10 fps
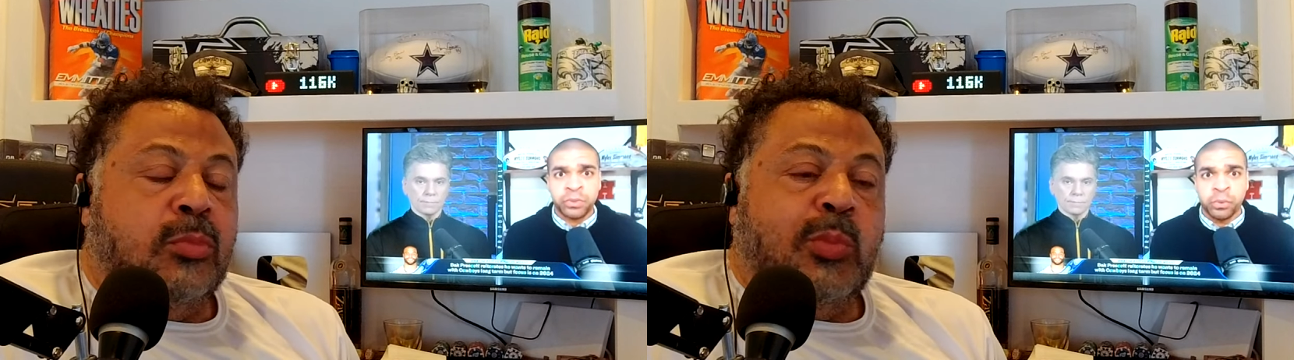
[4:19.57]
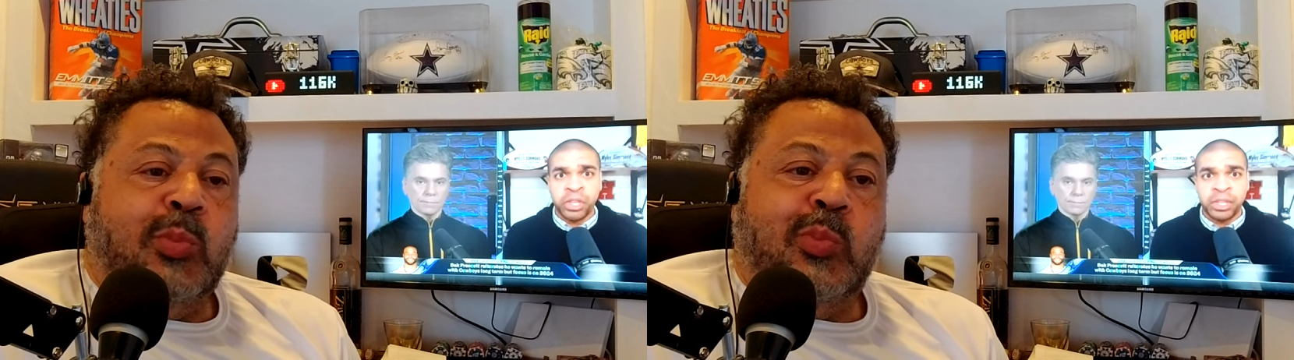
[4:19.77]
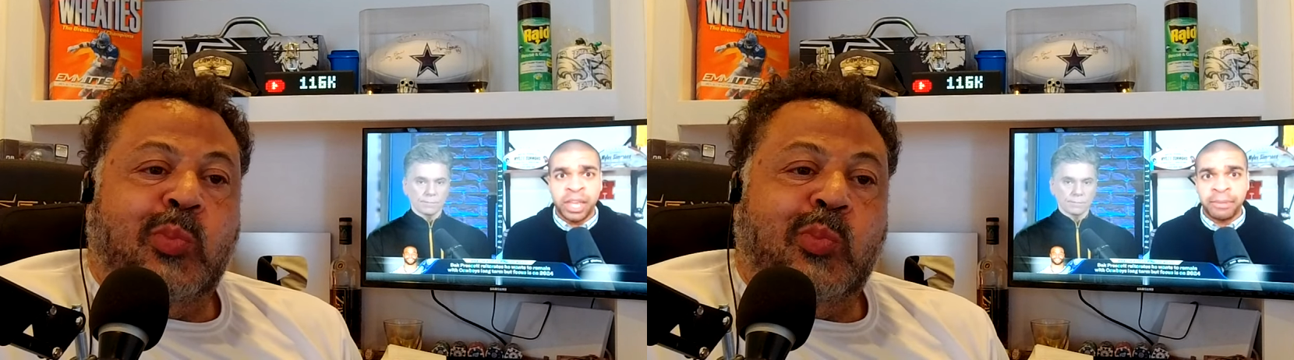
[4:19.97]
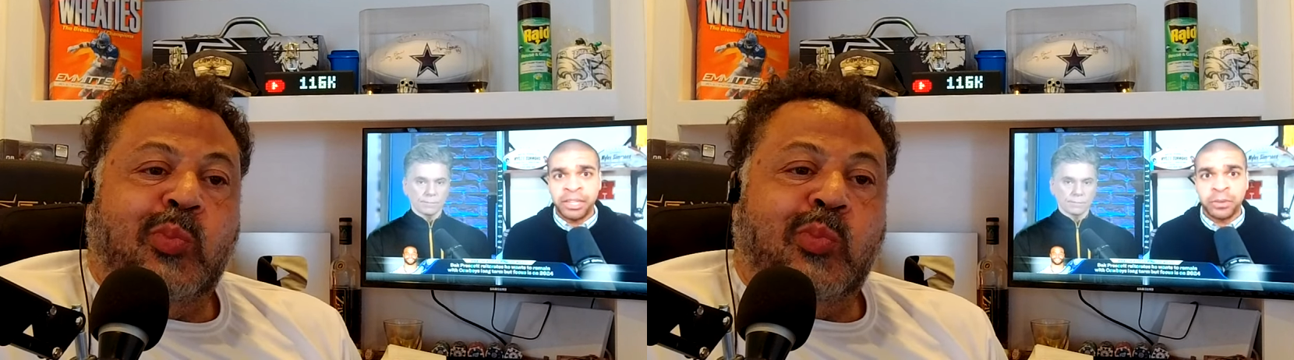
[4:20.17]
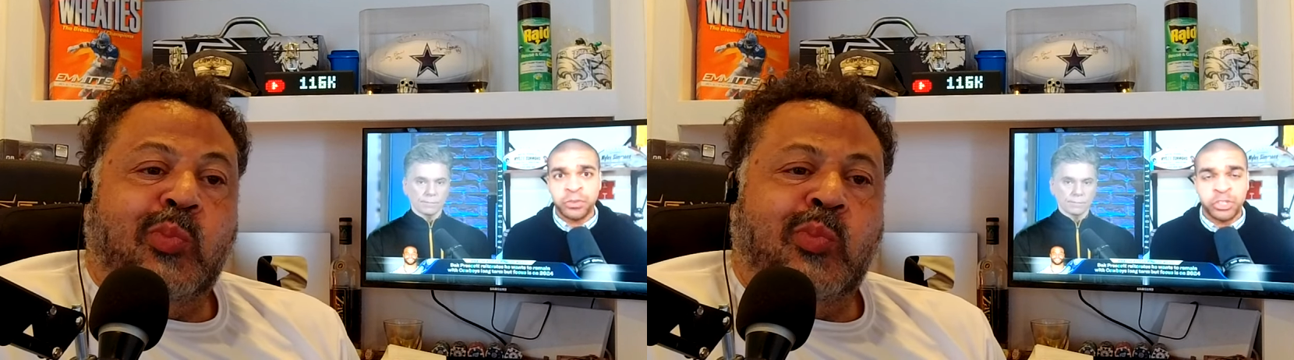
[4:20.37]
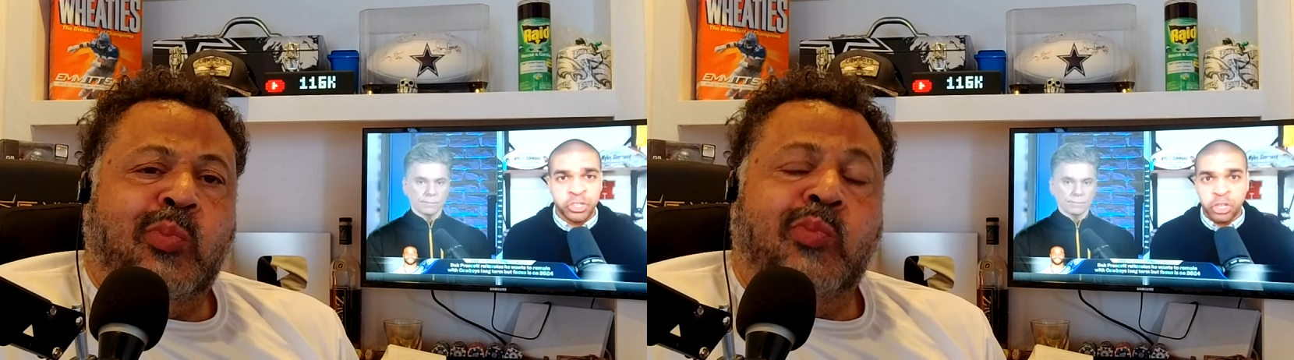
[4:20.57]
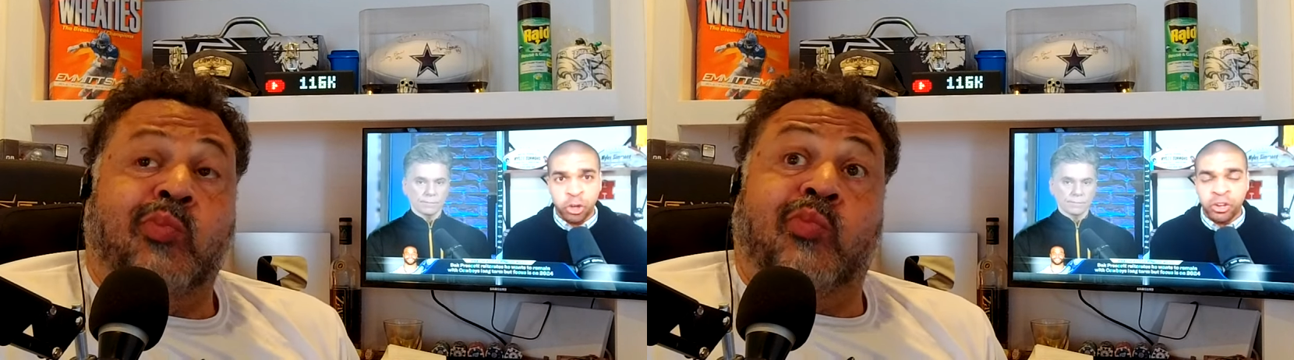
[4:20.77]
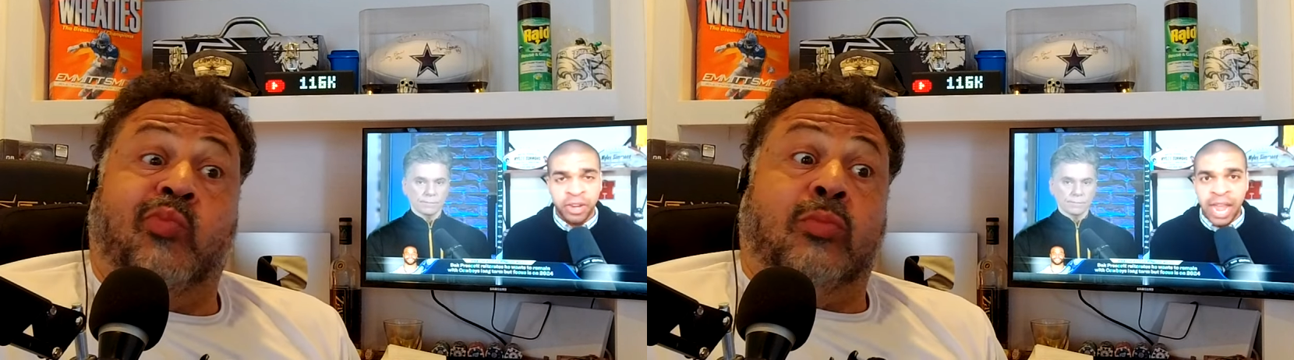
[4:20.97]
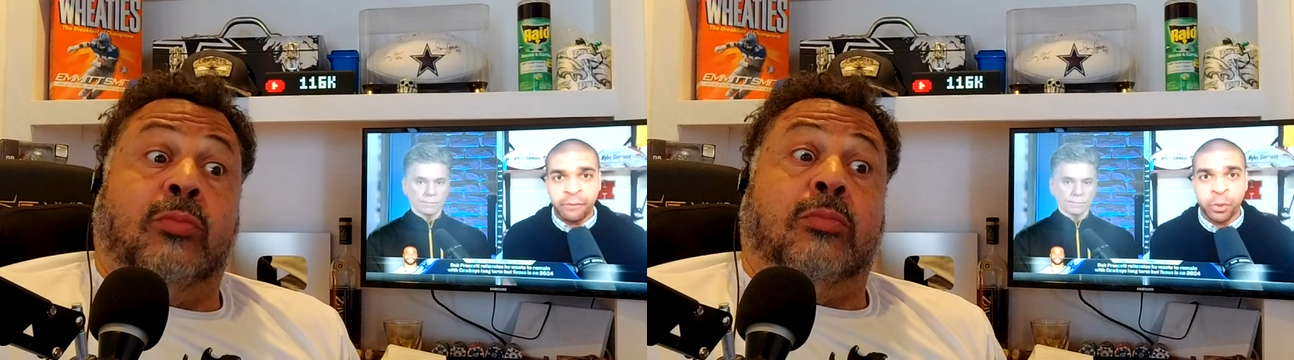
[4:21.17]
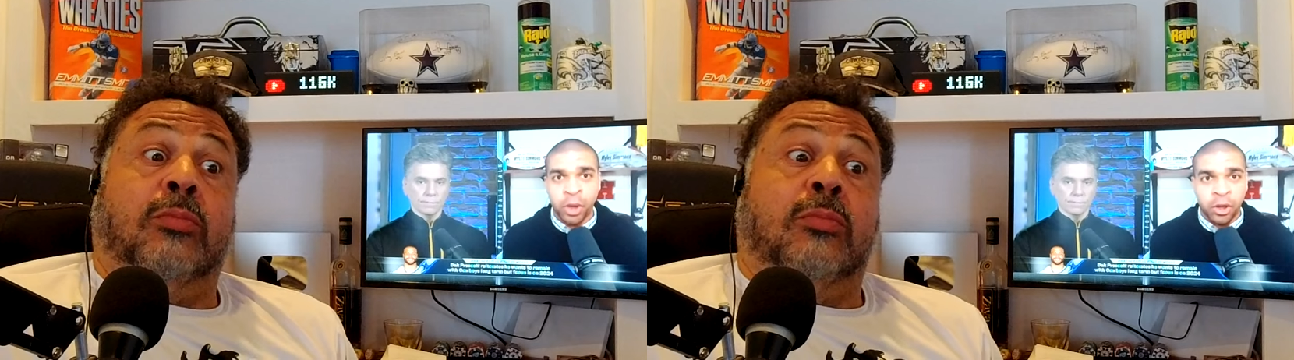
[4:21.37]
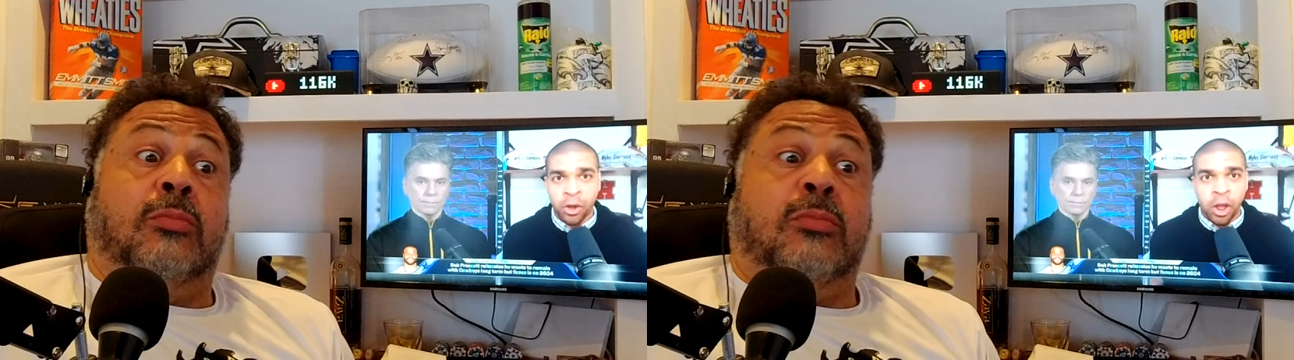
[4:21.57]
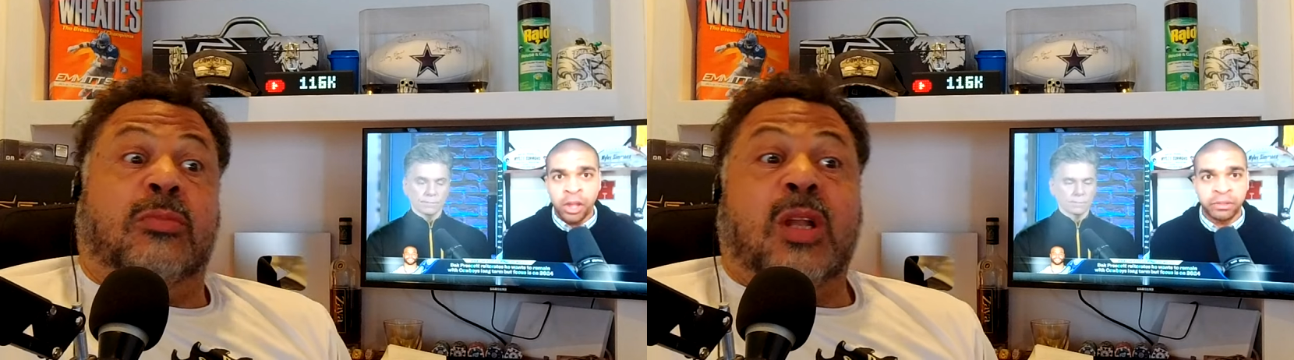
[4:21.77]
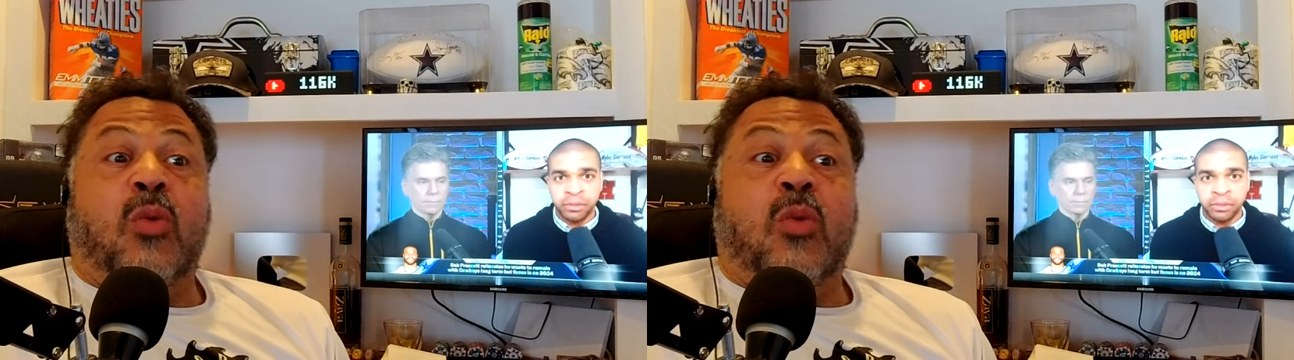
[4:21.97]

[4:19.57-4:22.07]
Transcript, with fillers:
Speaker 1: I mean, it was just urine everywhere on the wow.